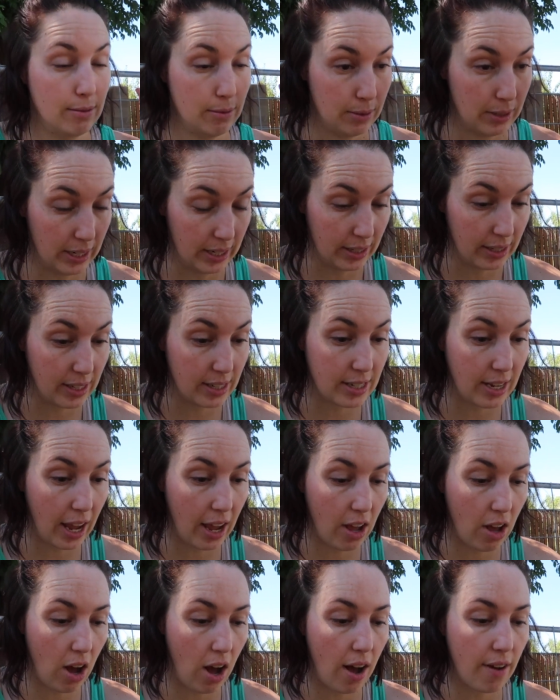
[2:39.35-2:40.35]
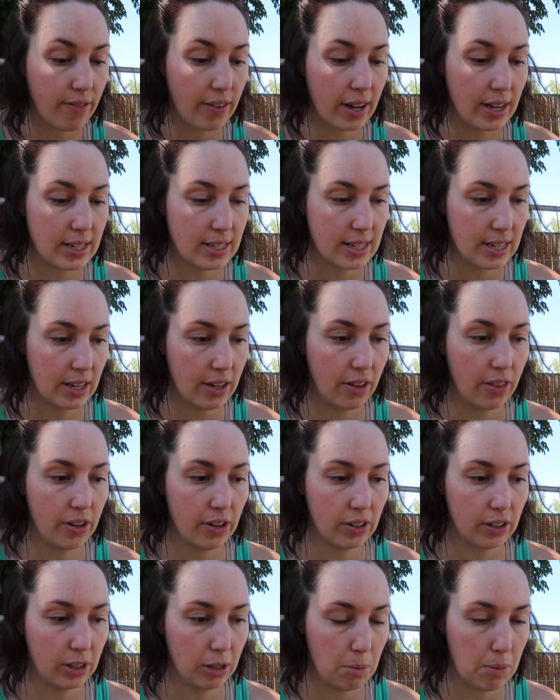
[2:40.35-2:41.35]
really take off, until
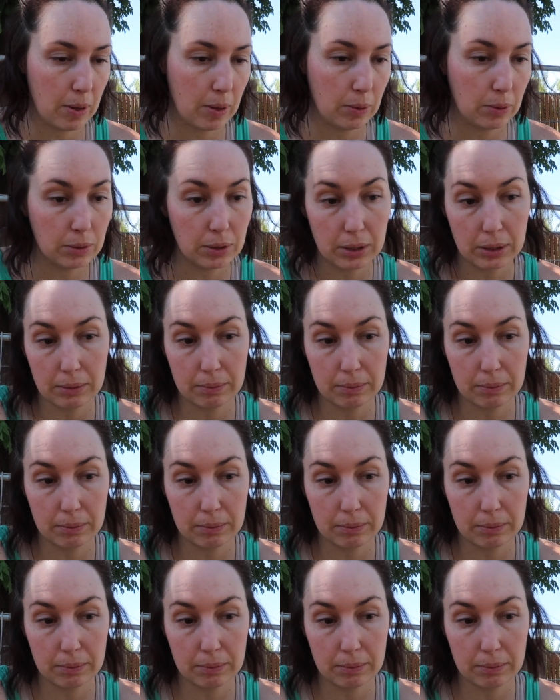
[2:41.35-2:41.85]
they're a little bit older.